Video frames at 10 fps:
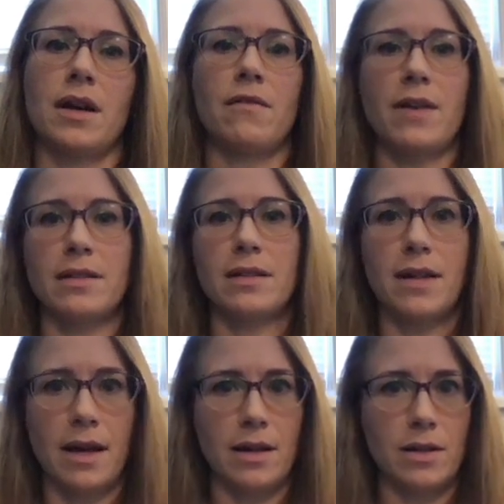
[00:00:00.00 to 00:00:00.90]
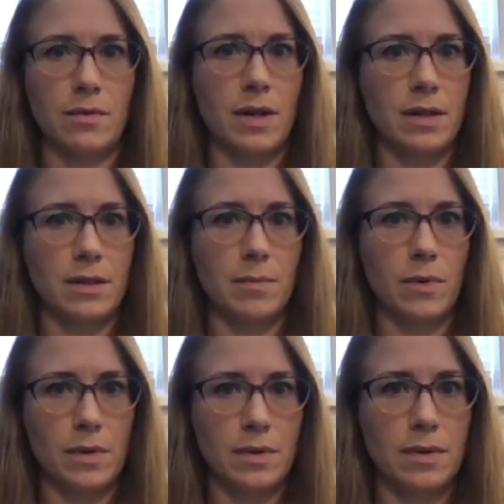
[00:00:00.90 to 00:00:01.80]
how fast the data is read is
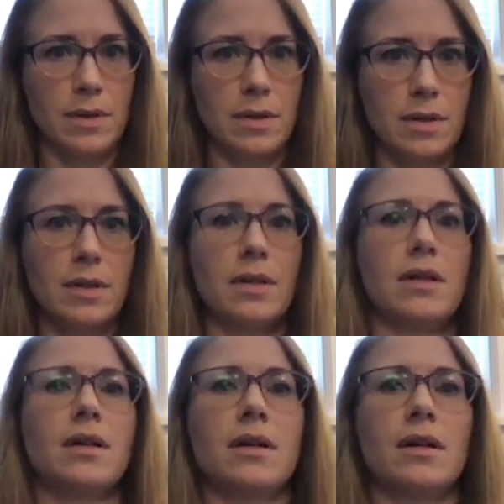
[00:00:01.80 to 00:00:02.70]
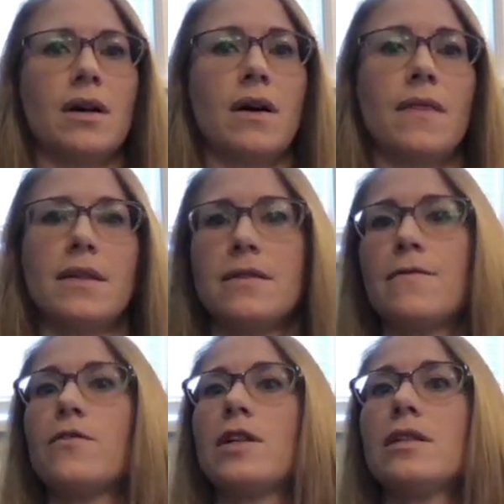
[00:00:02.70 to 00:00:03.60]
important. On this
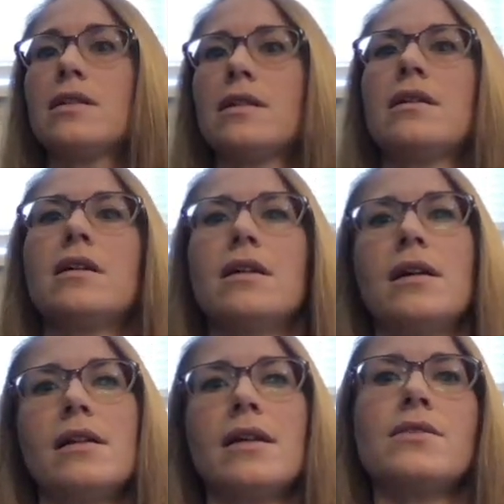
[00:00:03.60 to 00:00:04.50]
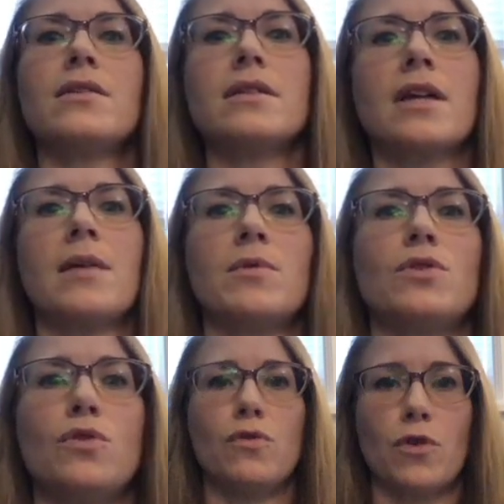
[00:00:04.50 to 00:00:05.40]
front, Laserdisc came in
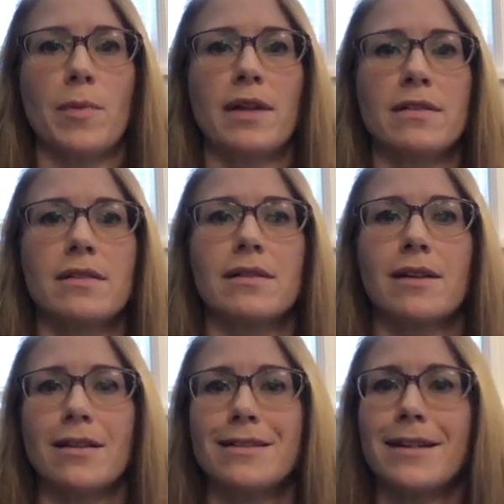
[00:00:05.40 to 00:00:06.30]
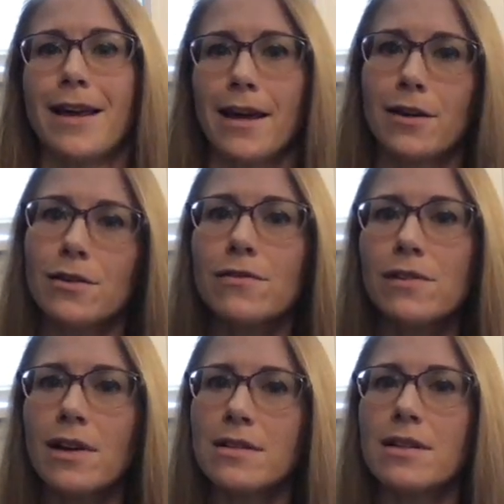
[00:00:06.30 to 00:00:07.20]
formats, constant angular
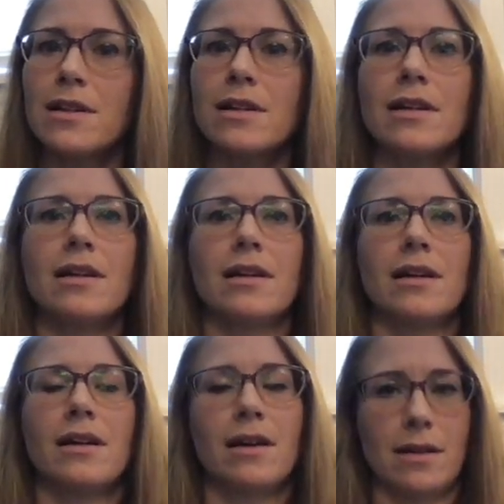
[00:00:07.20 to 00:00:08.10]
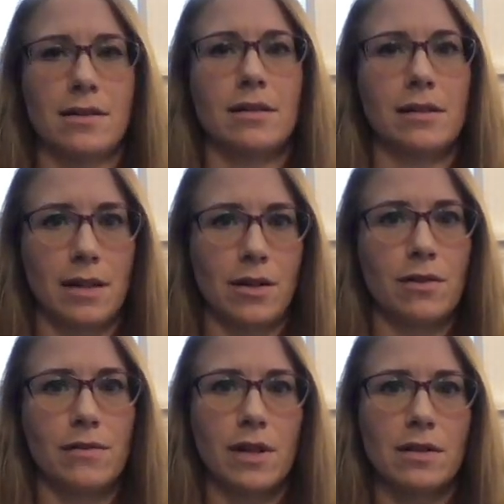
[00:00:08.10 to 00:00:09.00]
velocity and constant
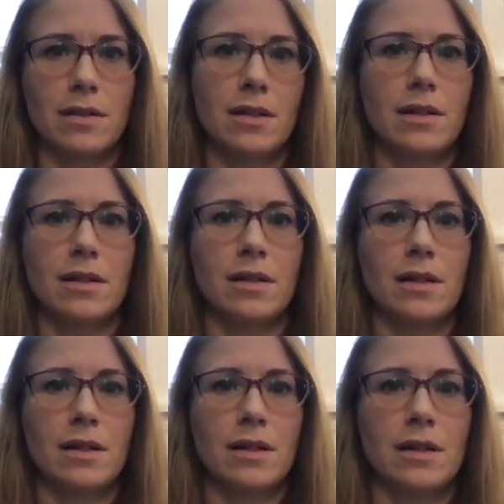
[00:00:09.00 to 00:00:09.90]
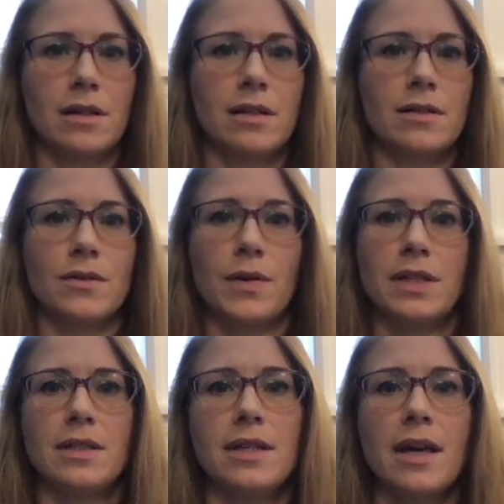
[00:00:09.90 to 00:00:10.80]
linear velocity. So
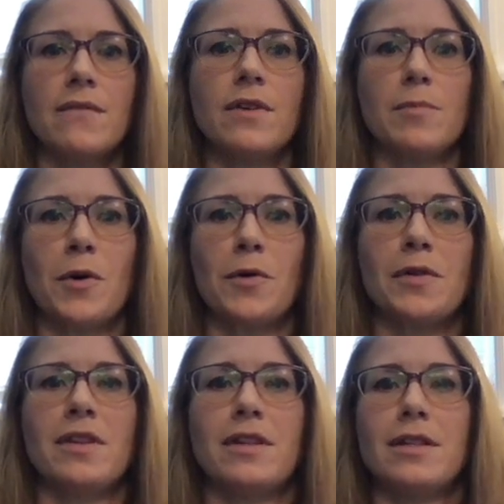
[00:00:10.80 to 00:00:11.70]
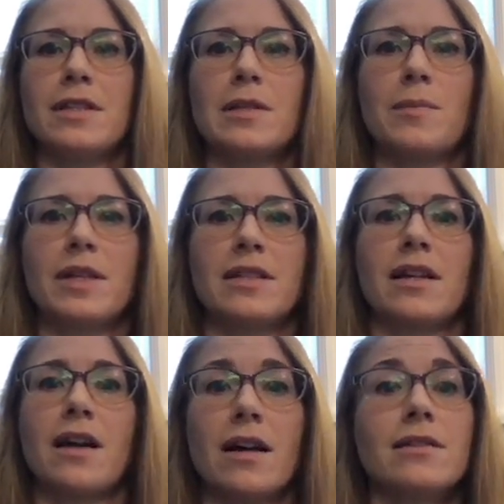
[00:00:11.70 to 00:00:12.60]
in CAV mode, the disk spins
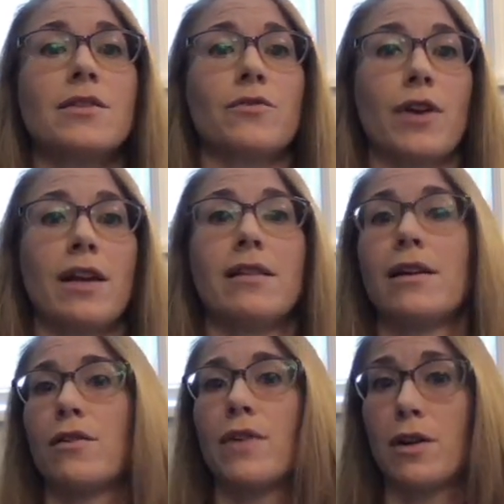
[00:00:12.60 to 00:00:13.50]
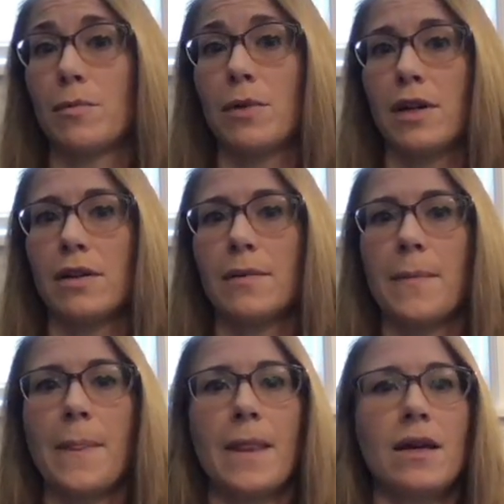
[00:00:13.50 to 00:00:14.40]
at a constant rate like a record player,
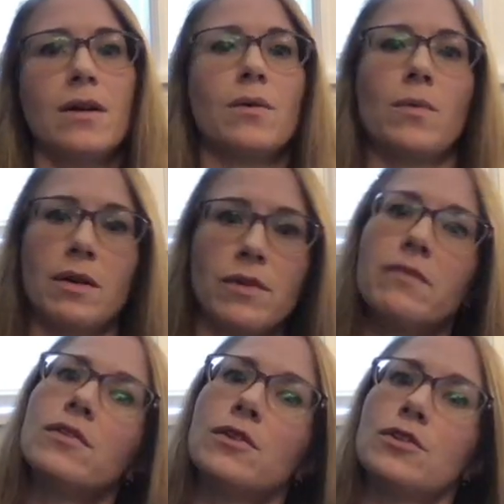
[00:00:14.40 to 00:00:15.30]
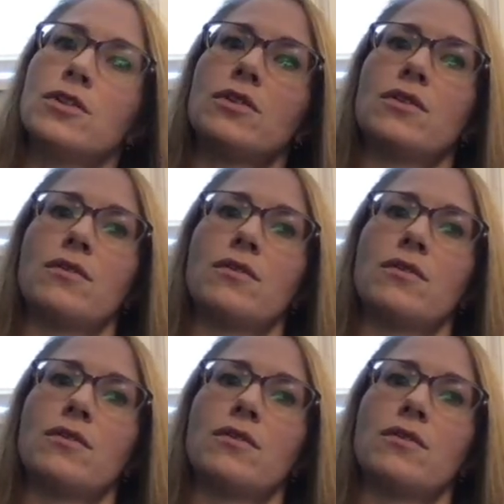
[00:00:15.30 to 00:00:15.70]
one revolution